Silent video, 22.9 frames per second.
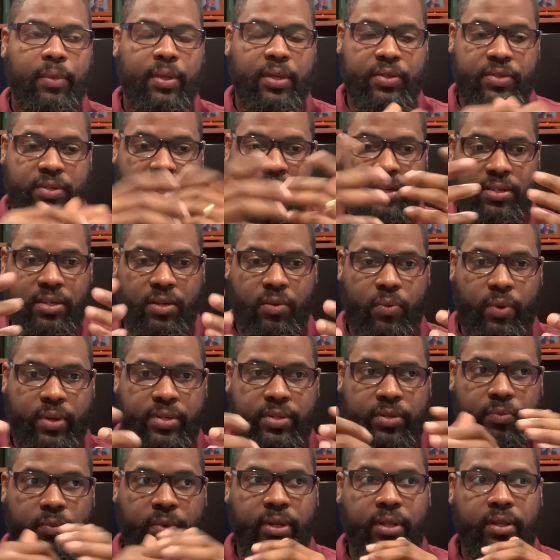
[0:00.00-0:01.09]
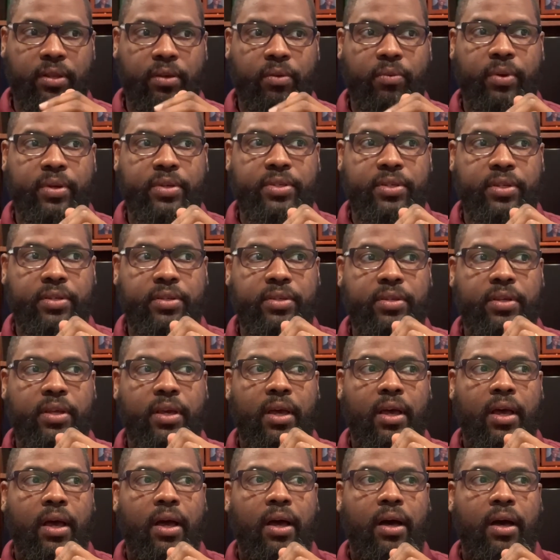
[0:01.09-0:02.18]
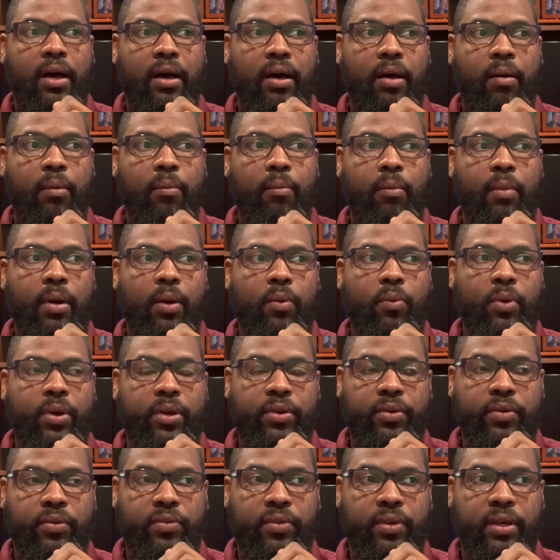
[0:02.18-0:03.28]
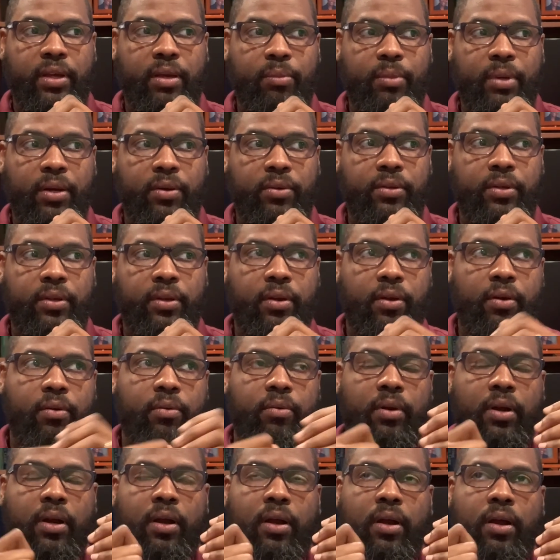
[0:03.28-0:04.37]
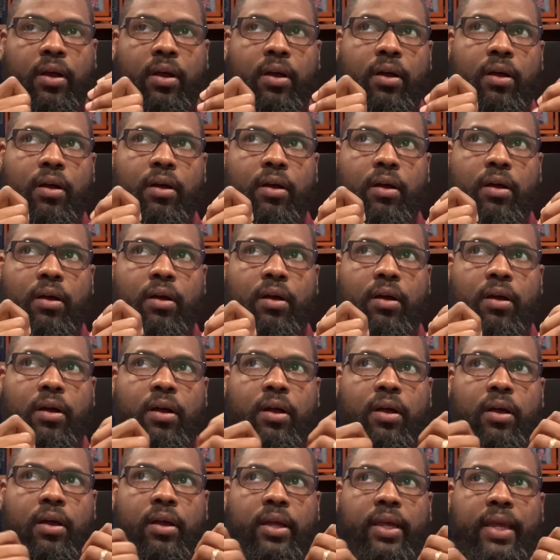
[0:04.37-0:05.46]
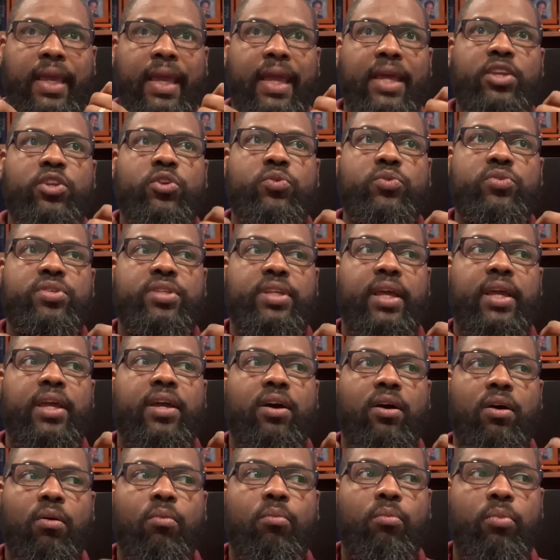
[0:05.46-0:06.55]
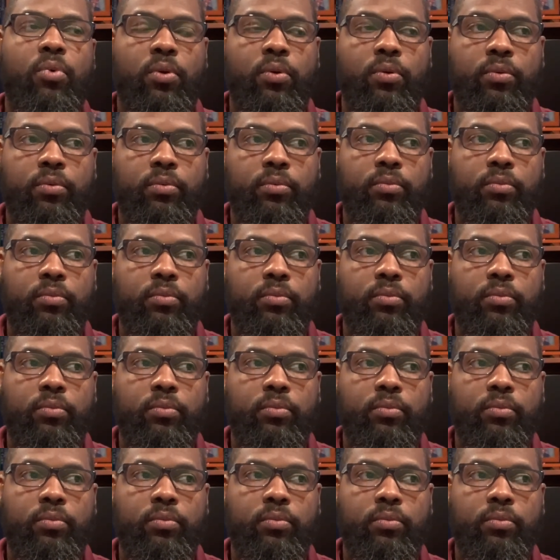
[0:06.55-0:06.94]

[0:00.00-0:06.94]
that's the quest. One of the questions um, I want you to think about. You know, can you stay humble